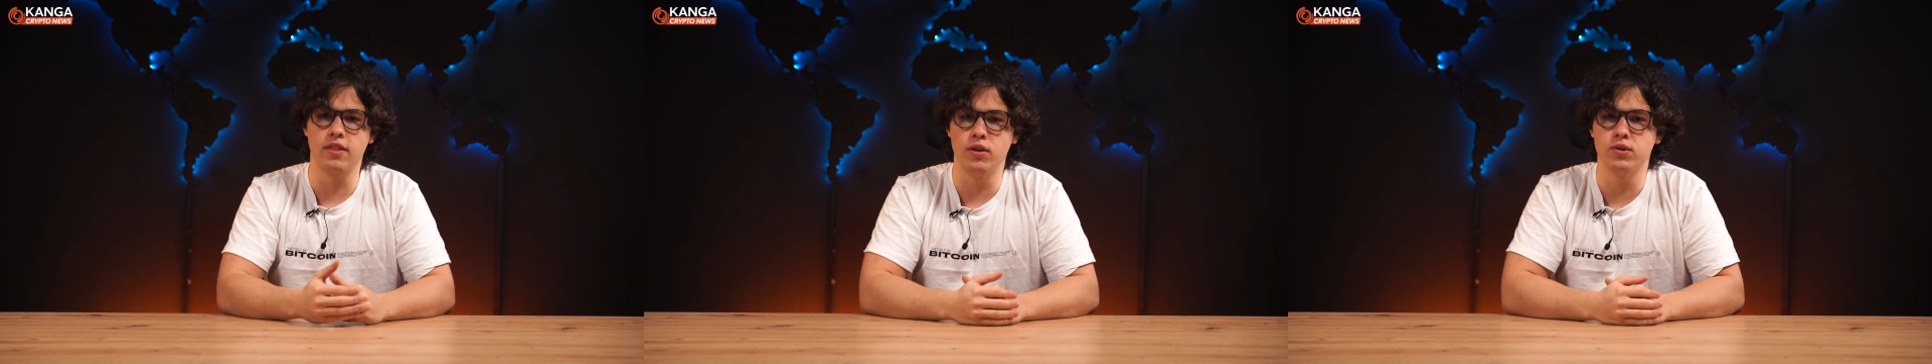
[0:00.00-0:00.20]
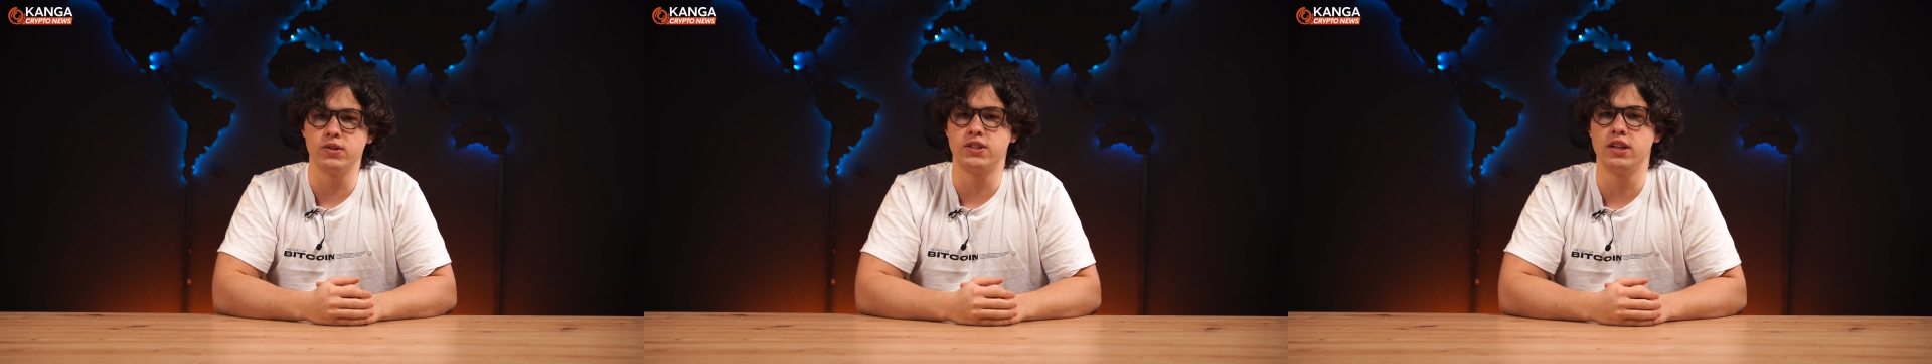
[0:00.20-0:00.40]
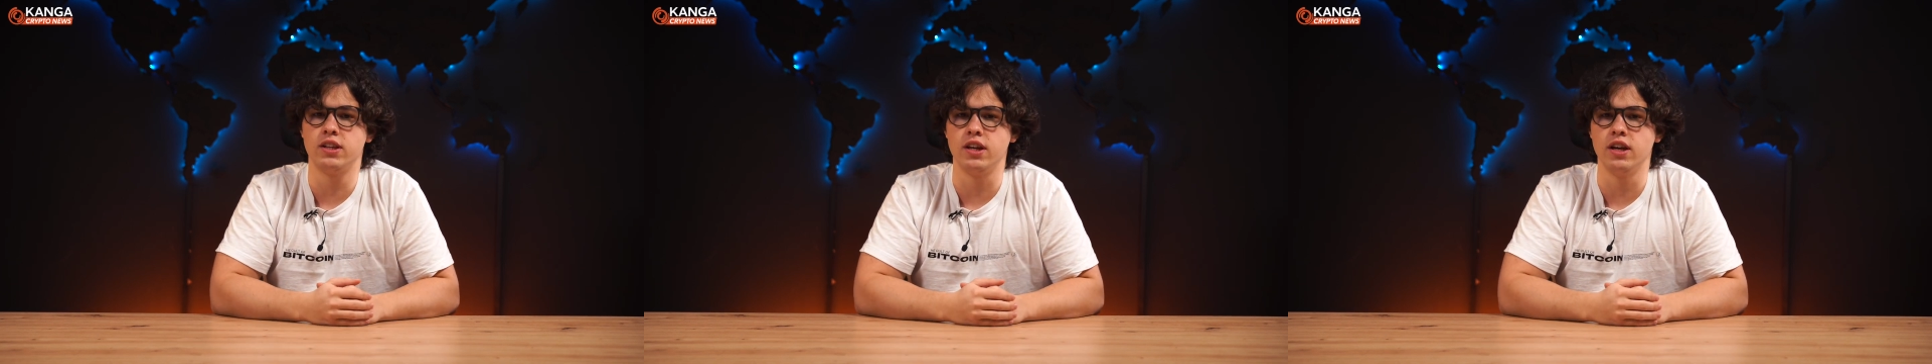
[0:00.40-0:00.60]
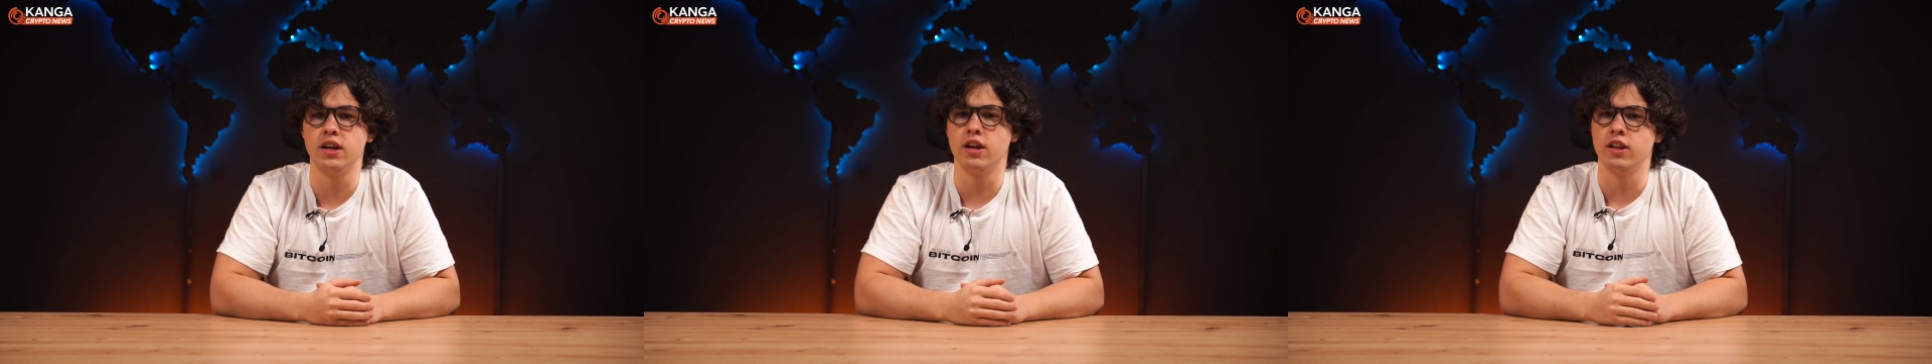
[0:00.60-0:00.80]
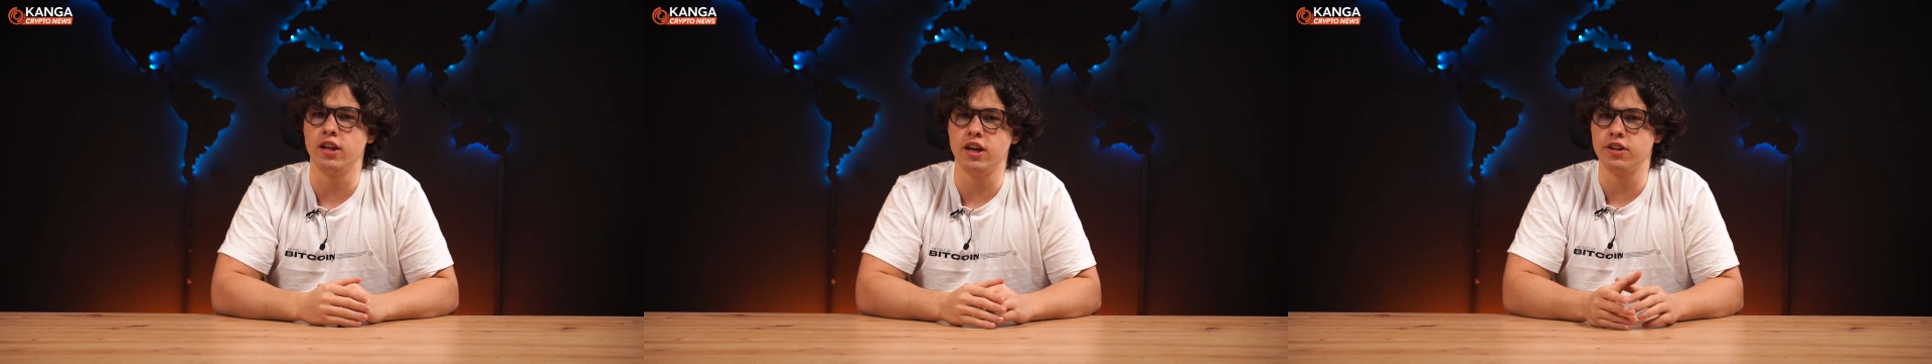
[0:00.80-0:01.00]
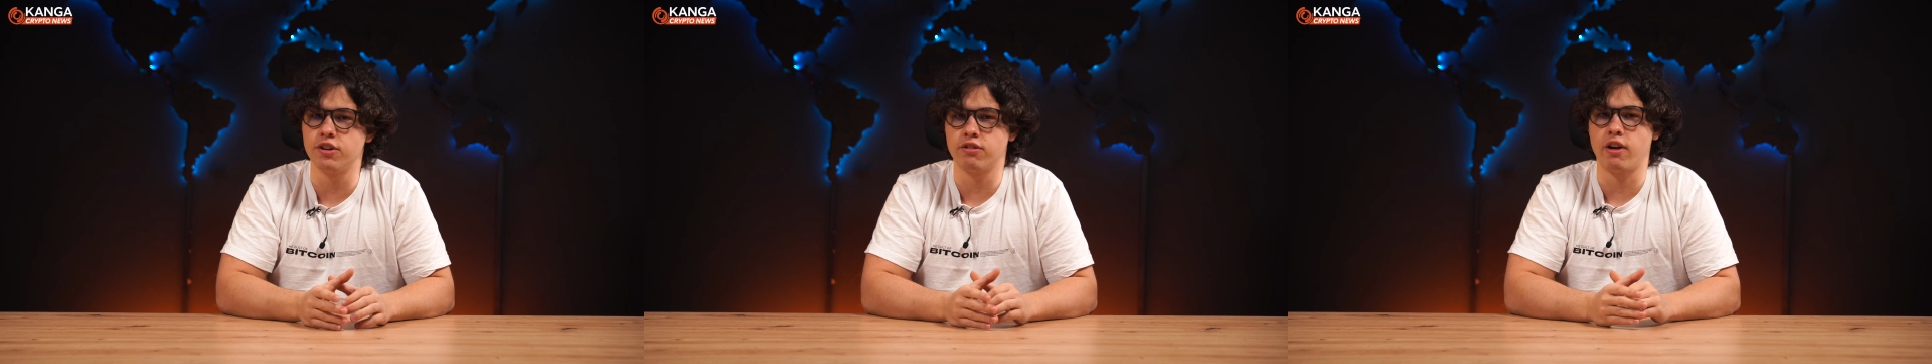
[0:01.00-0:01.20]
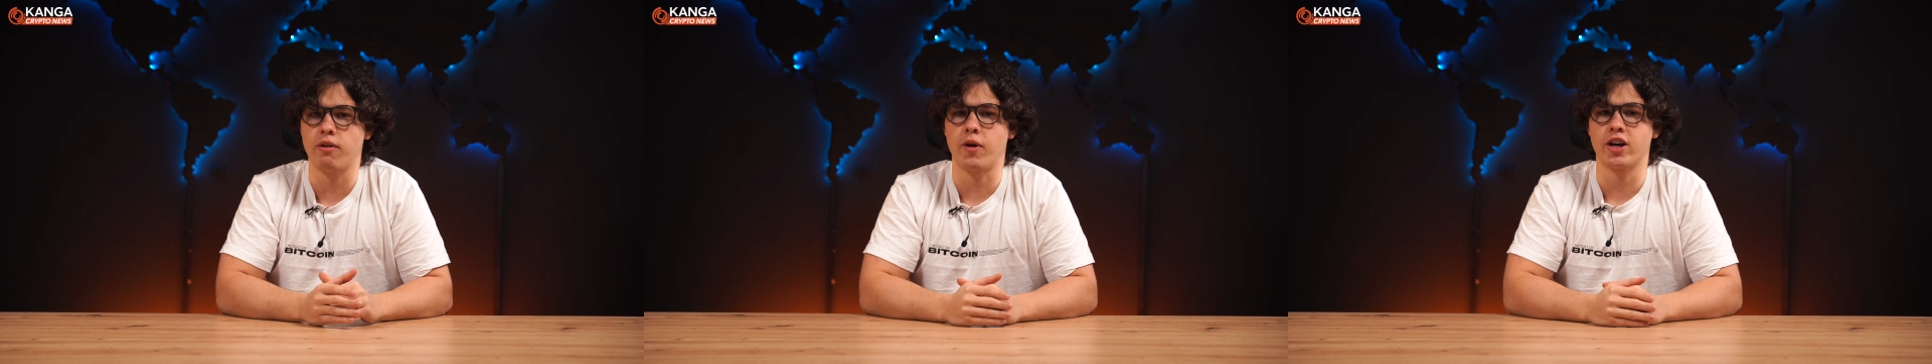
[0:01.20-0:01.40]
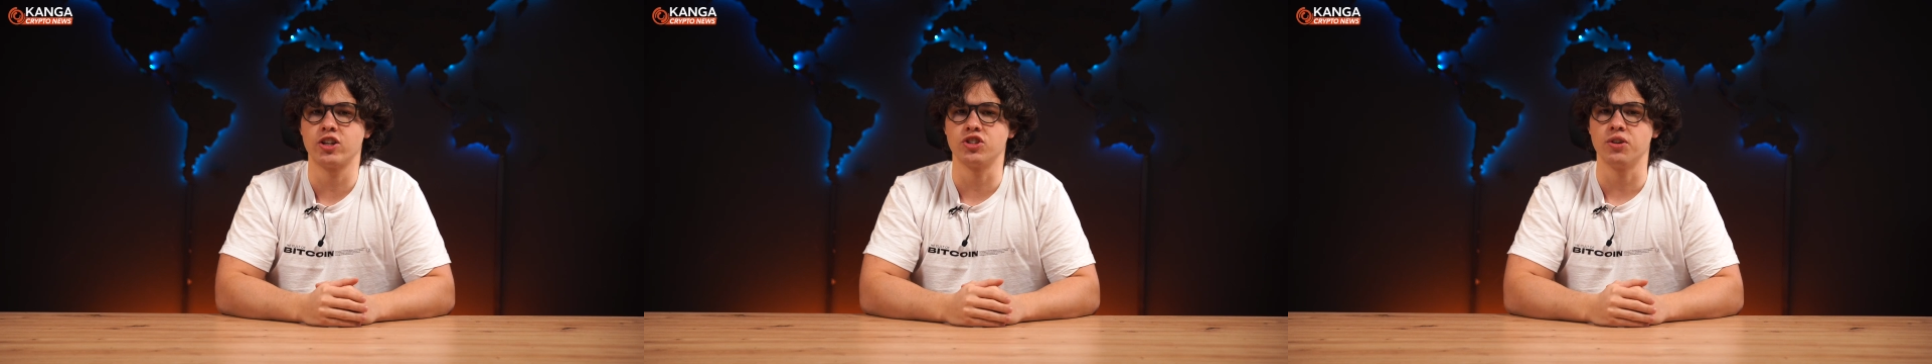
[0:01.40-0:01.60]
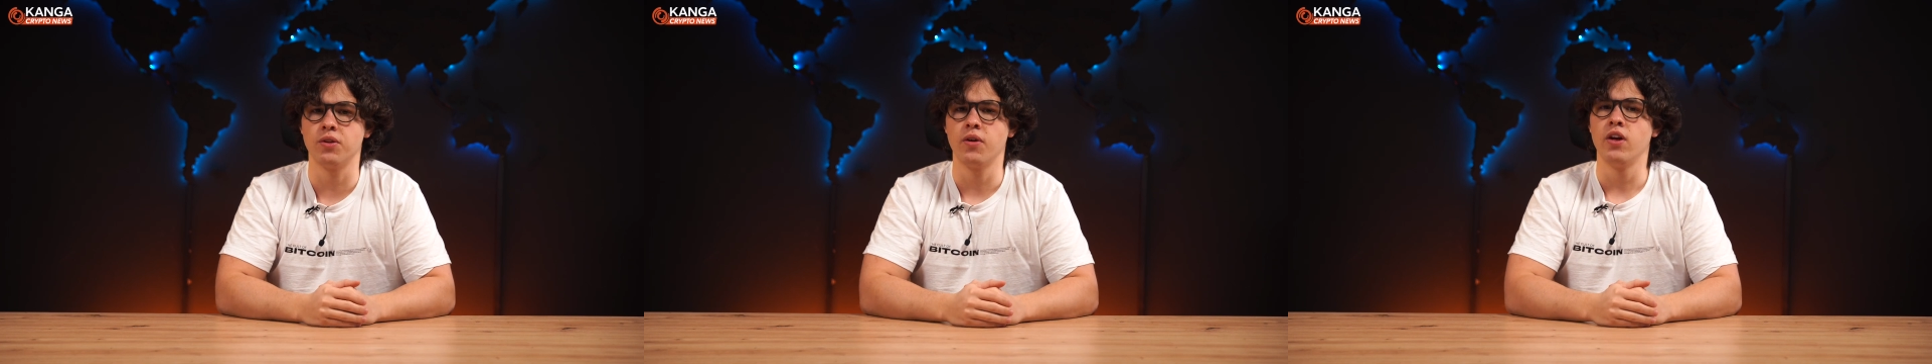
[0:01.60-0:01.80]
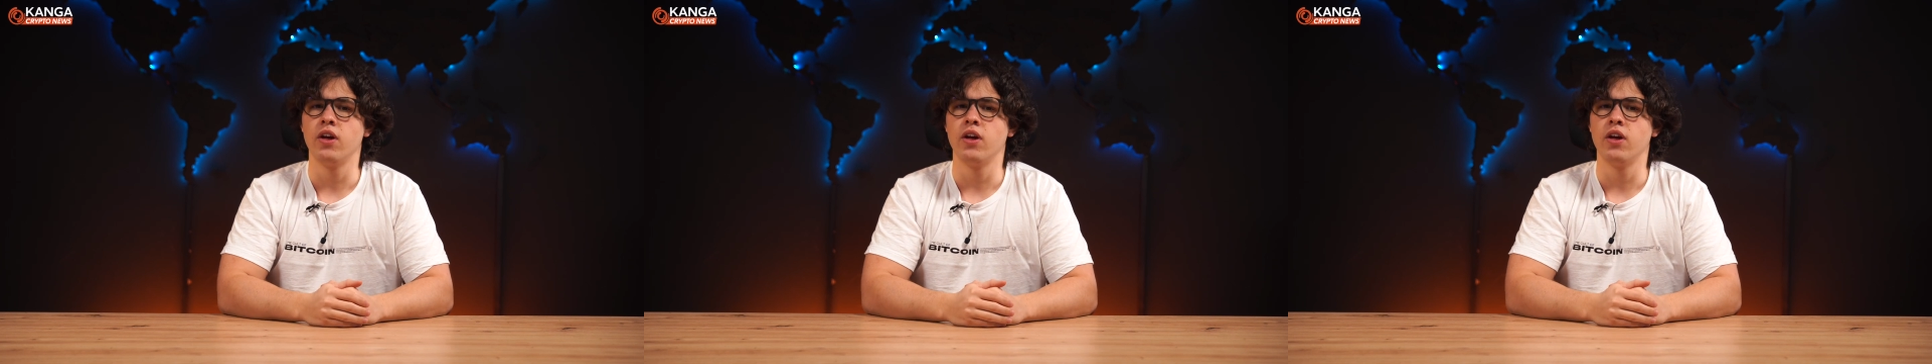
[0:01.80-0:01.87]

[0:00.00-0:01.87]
USDT in either direction.